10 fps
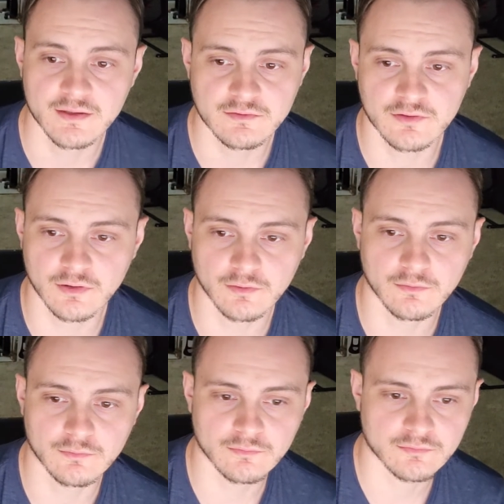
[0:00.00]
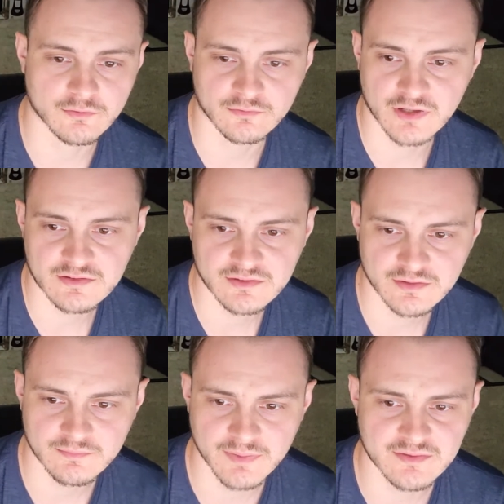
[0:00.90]
So
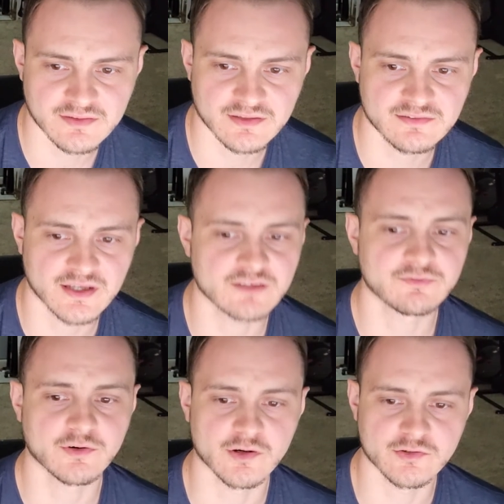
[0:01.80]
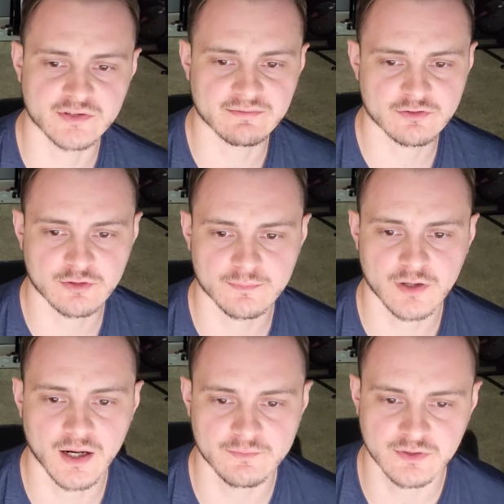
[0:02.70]
JSON basically stands for JavaScript
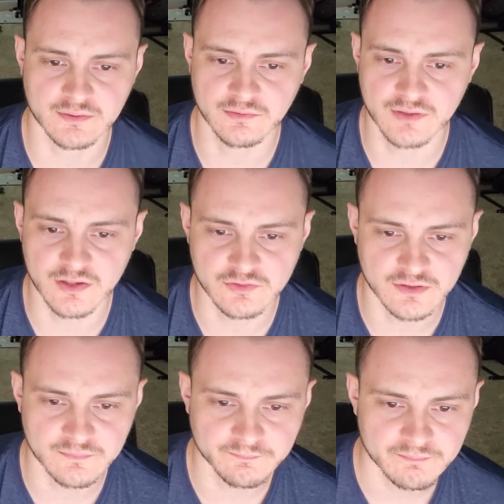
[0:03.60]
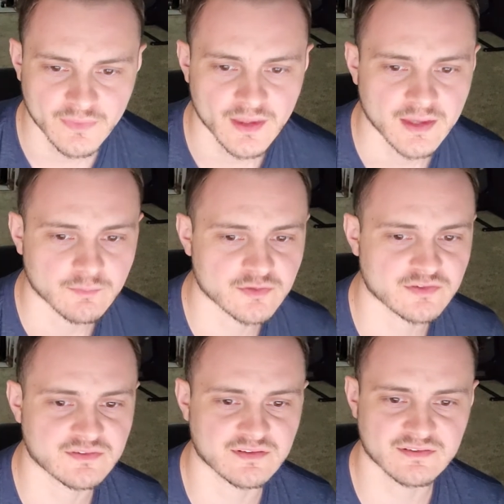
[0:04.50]
Object Notation, which
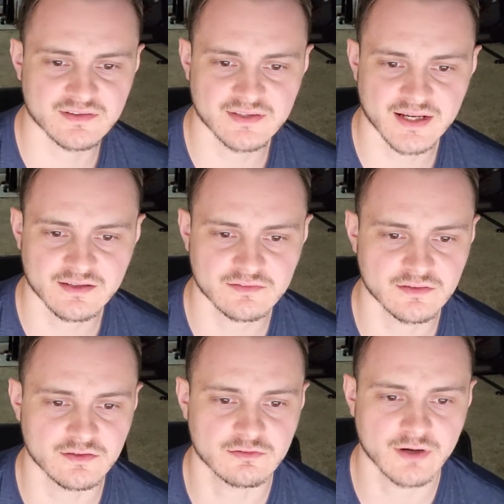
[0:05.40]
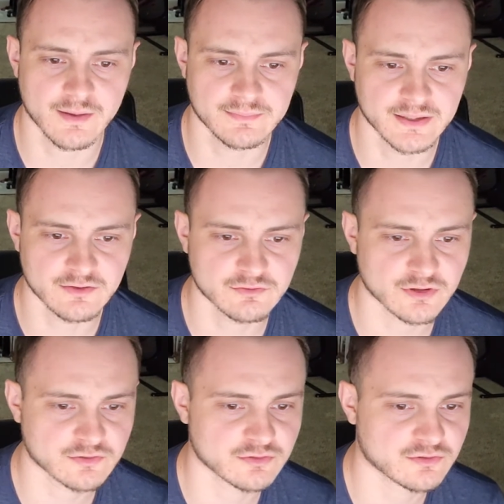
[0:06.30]
is the syntax to describe data
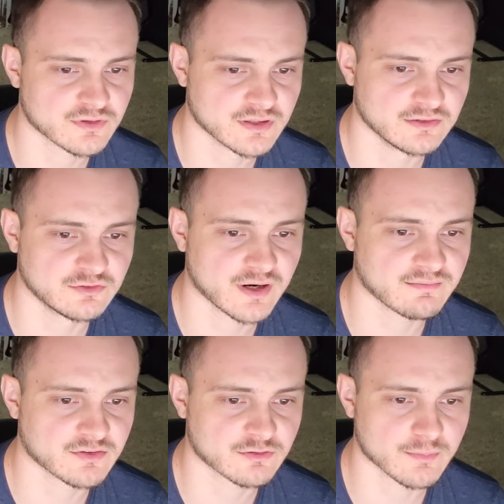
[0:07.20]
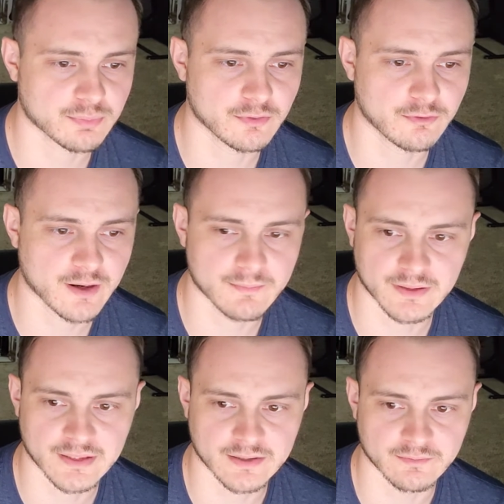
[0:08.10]
structures in JavaScript programming
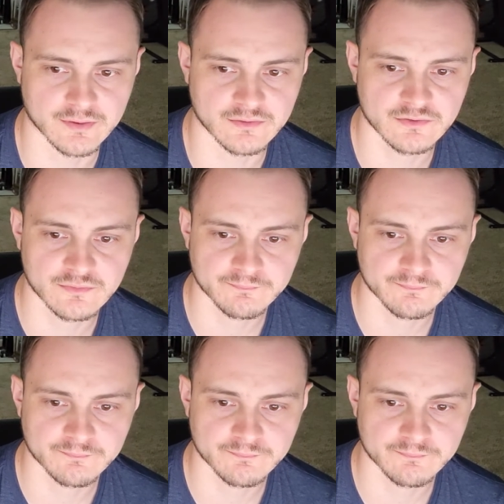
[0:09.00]
language.